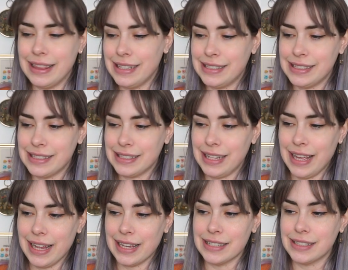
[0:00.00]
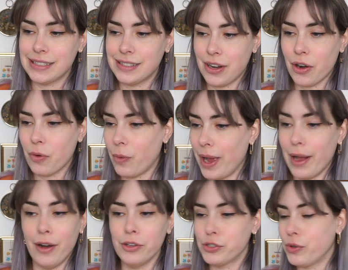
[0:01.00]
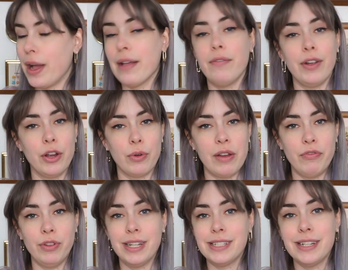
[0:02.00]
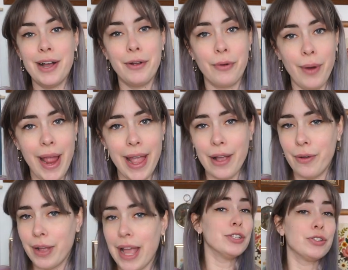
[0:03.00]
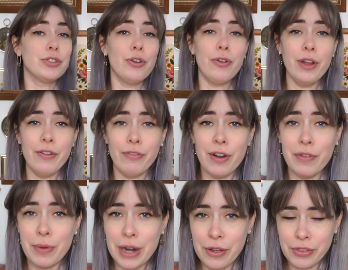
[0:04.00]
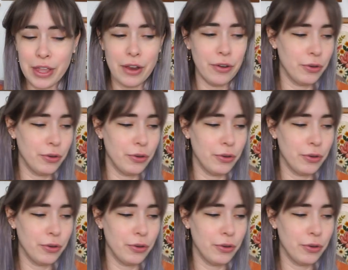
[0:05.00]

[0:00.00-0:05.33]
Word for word: This is like a stark white. Also, I am very grateful it is not gray, okay? Sorry for everyone out there